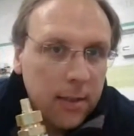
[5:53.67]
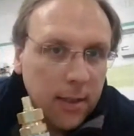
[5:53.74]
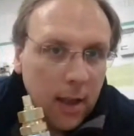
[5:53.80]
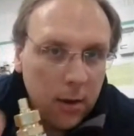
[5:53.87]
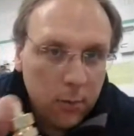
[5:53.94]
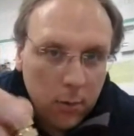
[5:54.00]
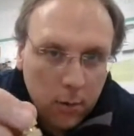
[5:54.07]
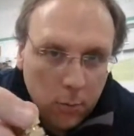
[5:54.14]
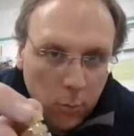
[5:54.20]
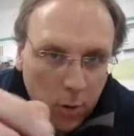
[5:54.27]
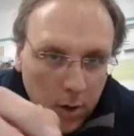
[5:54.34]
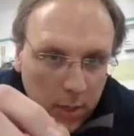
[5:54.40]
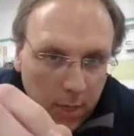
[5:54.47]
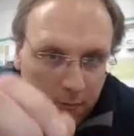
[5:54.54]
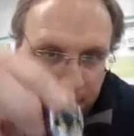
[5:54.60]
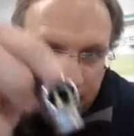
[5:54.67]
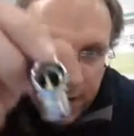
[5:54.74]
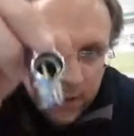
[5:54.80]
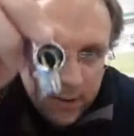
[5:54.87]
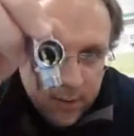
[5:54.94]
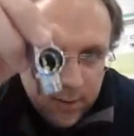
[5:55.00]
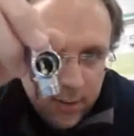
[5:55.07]
Now, one of the
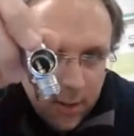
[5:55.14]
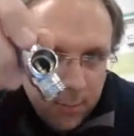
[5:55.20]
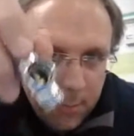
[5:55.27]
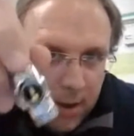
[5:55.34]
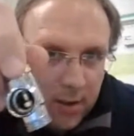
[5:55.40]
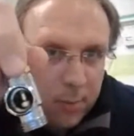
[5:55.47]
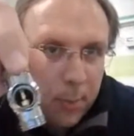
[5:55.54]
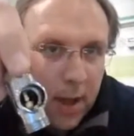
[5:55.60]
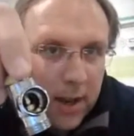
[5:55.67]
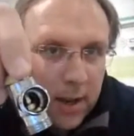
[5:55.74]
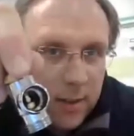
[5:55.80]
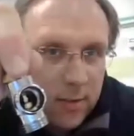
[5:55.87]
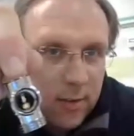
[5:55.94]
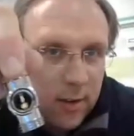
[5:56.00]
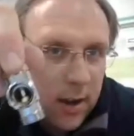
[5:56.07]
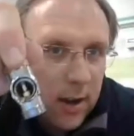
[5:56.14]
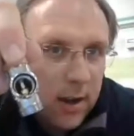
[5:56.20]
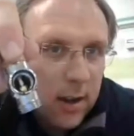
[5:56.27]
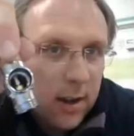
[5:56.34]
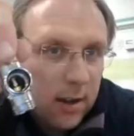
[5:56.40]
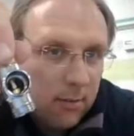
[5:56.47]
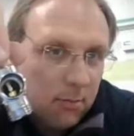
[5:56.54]
things that makes
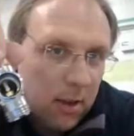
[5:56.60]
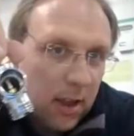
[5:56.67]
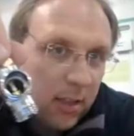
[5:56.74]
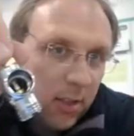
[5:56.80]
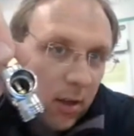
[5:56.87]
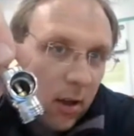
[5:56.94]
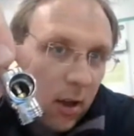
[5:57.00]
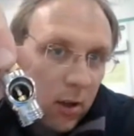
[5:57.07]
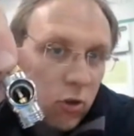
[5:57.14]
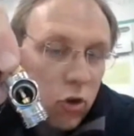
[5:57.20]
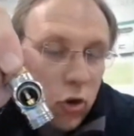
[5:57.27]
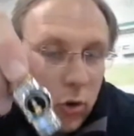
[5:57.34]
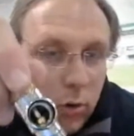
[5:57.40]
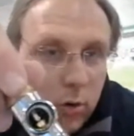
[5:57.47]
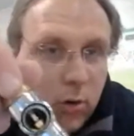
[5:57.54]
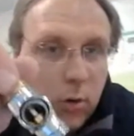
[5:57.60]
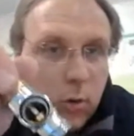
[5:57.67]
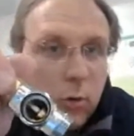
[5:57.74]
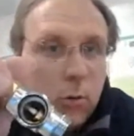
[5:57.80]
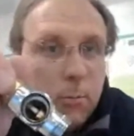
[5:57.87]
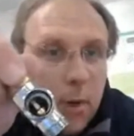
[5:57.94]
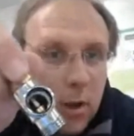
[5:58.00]
balancing either a chore
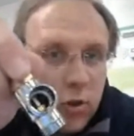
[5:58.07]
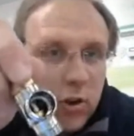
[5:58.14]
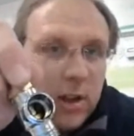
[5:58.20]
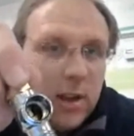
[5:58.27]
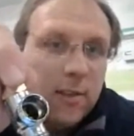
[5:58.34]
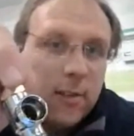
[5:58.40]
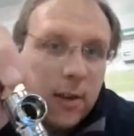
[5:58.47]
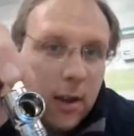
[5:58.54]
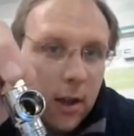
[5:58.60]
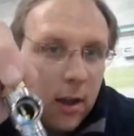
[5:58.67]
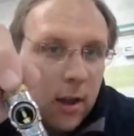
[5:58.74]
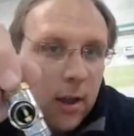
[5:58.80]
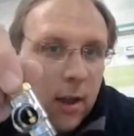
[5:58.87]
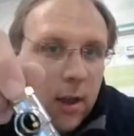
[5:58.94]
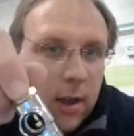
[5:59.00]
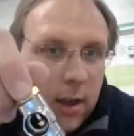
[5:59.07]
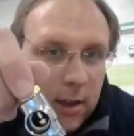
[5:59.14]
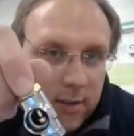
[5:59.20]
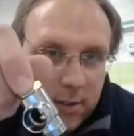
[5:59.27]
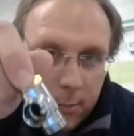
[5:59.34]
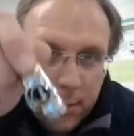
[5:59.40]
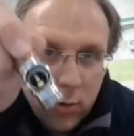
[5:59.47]
or much easier
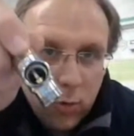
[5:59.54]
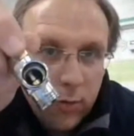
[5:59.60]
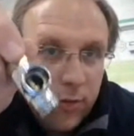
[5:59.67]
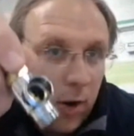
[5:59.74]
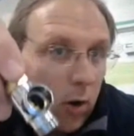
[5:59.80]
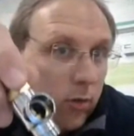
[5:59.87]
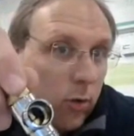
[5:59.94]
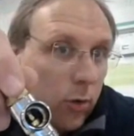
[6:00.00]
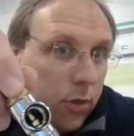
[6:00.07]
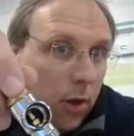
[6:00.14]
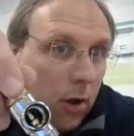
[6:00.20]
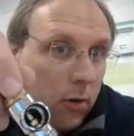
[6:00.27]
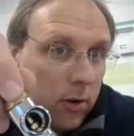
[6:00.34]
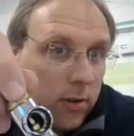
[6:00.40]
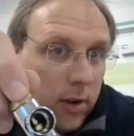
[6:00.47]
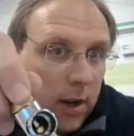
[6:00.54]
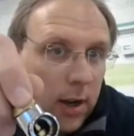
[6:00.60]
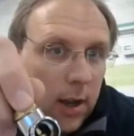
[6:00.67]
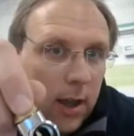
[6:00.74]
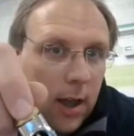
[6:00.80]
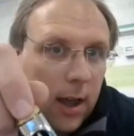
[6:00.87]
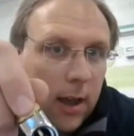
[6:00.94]
is something called valve
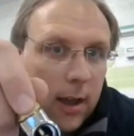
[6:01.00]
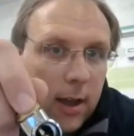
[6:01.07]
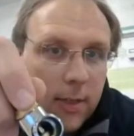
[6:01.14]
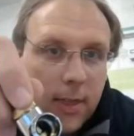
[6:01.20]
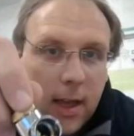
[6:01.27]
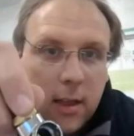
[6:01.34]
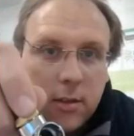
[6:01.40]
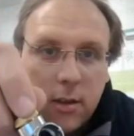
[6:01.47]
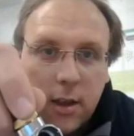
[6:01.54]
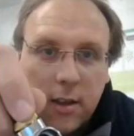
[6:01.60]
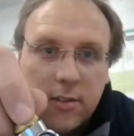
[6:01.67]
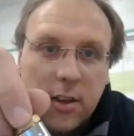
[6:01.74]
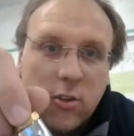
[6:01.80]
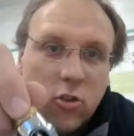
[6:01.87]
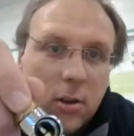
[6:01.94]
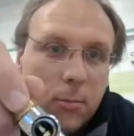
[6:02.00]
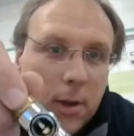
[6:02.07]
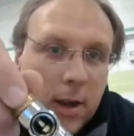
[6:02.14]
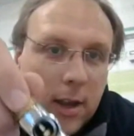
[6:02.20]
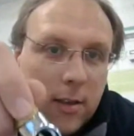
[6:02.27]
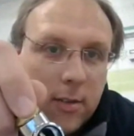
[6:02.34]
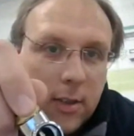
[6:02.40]
authority, and that essentially
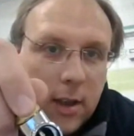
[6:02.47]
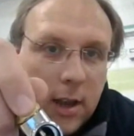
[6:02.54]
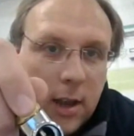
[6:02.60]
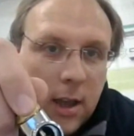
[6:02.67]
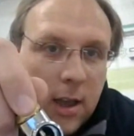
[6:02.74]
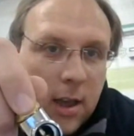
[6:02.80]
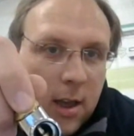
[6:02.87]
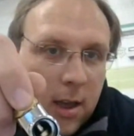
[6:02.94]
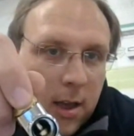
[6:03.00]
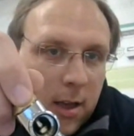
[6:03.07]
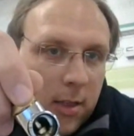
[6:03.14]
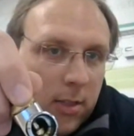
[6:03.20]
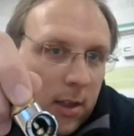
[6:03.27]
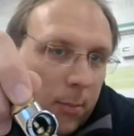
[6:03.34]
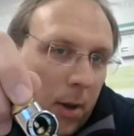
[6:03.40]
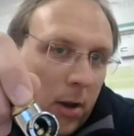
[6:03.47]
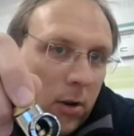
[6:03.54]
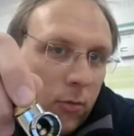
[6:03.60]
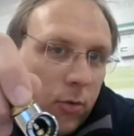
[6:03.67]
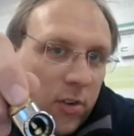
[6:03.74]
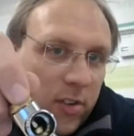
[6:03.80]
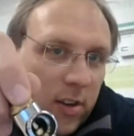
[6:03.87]
means the amount
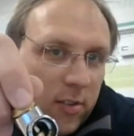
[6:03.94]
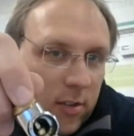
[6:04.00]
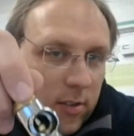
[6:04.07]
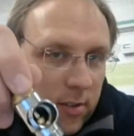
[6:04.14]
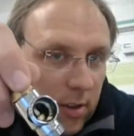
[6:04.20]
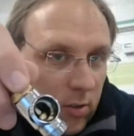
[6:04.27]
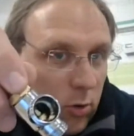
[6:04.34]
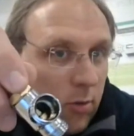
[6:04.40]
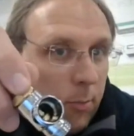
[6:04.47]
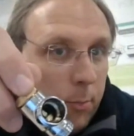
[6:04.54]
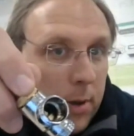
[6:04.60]
of resistance that's sort of